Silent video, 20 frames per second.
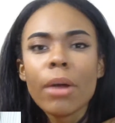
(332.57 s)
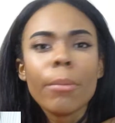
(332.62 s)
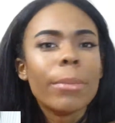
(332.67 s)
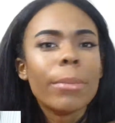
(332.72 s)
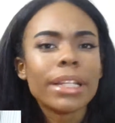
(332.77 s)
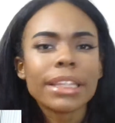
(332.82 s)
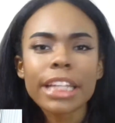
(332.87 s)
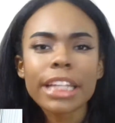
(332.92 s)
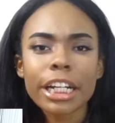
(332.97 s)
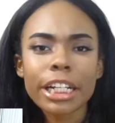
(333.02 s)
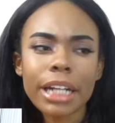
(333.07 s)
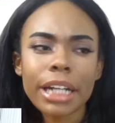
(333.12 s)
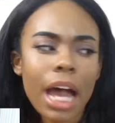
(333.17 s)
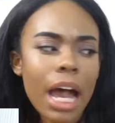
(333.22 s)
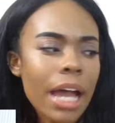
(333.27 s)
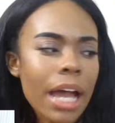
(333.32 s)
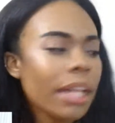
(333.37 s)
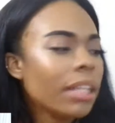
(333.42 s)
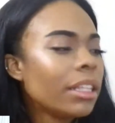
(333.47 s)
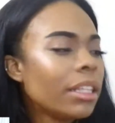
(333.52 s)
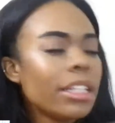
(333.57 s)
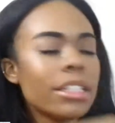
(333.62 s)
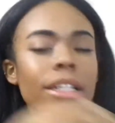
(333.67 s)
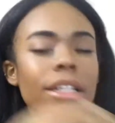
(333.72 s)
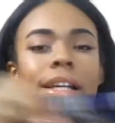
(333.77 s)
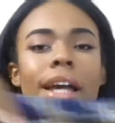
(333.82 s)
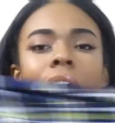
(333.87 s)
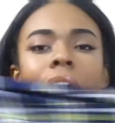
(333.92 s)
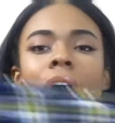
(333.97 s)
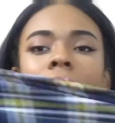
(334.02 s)
but they're not. These are
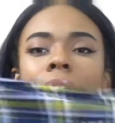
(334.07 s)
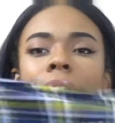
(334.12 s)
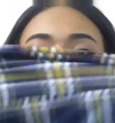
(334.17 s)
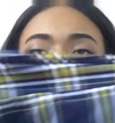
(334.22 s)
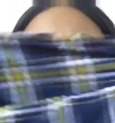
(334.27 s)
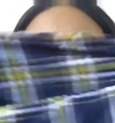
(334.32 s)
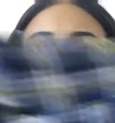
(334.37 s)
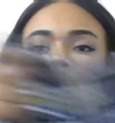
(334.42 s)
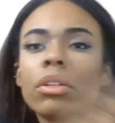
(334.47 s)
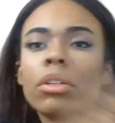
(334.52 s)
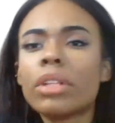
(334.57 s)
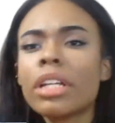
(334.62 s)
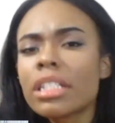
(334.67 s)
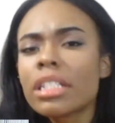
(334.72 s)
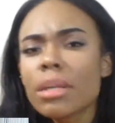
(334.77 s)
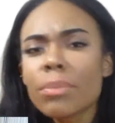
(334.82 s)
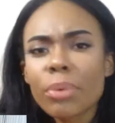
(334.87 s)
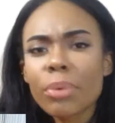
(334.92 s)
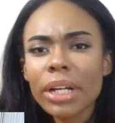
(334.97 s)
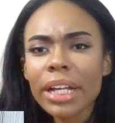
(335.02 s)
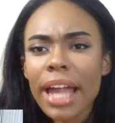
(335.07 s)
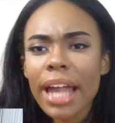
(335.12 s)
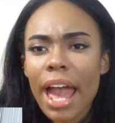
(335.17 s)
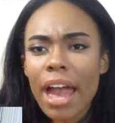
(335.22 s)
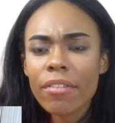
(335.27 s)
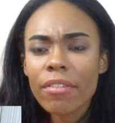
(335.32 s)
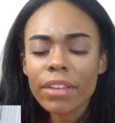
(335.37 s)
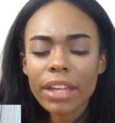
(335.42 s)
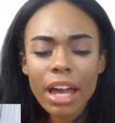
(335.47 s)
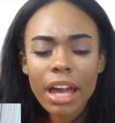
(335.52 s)
cotton, so these are pretty
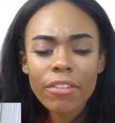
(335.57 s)
heavy.